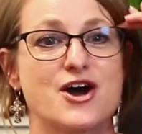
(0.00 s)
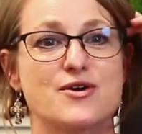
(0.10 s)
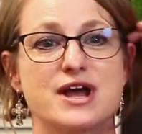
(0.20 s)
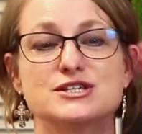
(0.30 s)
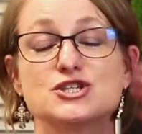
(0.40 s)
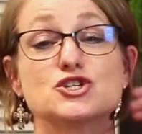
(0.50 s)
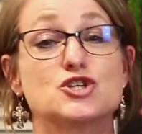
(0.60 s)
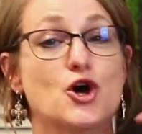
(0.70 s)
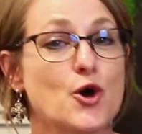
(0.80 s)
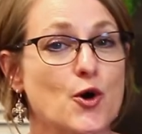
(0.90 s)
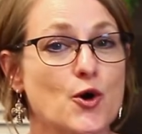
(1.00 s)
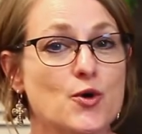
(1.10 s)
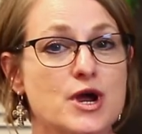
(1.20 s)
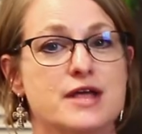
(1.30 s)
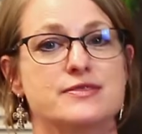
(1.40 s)
All right,
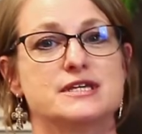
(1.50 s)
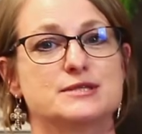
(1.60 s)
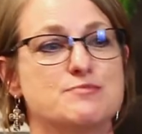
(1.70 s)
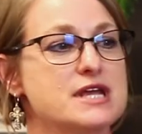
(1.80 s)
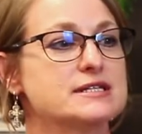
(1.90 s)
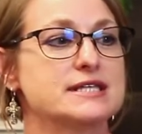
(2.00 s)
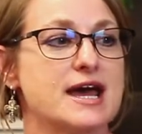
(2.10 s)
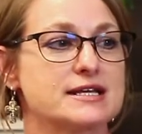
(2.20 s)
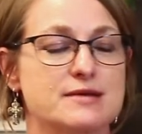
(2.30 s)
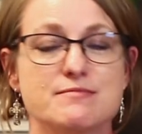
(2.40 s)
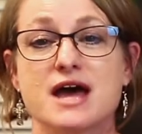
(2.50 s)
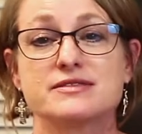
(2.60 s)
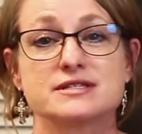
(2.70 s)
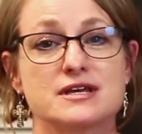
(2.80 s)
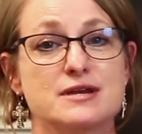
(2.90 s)
so this means Saxon
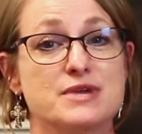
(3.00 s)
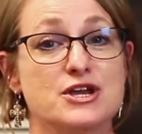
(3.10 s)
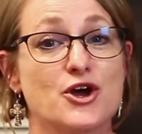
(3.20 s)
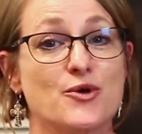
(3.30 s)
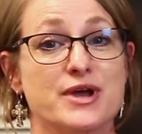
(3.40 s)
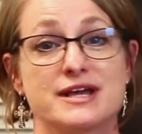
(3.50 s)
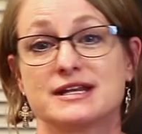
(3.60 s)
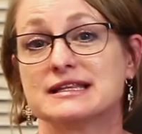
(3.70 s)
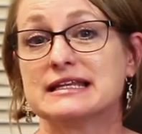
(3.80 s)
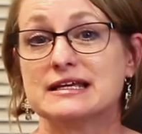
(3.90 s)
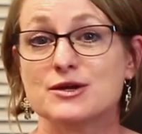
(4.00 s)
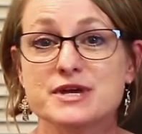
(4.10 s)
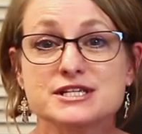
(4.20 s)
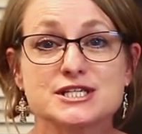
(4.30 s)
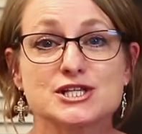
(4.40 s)
math is gonna be going at a little
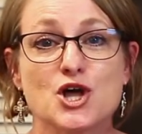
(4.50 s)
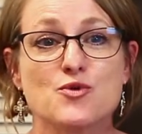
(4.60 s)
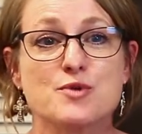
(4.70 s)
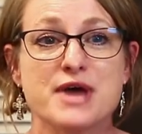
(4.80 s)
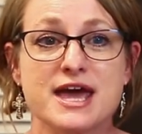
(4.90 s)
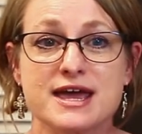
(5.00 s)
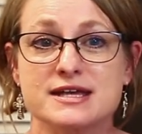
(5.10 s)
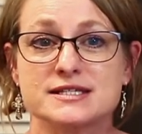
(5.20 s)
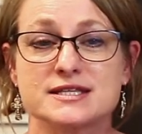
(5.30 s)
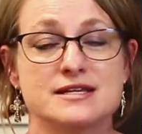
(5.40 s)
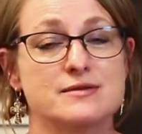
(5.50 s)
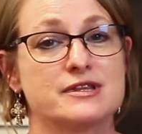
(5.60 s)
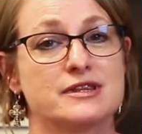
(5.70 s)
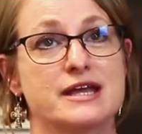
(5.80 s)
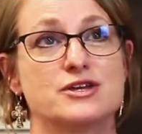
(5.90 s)
bit slower pace
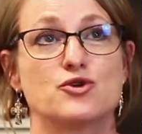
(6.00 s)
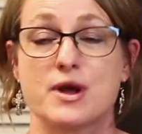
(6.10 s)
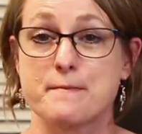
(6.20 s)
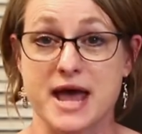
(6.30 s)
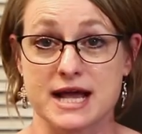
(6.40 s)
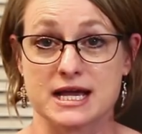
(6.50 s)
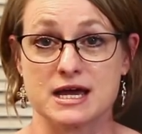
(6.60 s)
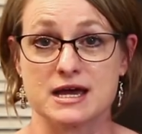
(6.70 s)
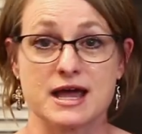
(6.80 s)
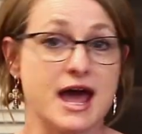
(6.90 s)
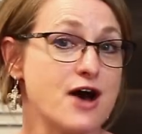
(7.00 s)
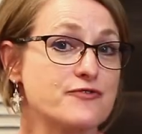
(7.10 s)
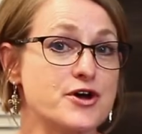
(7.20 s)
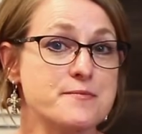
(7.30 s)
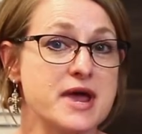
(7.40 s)
than like your Abeka,
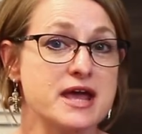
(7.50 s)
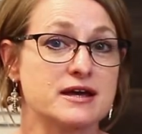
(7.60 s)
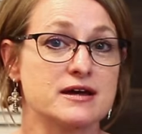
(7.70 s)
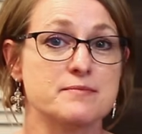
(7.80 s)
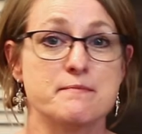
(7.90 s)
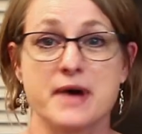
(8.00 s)
Alpha Omega,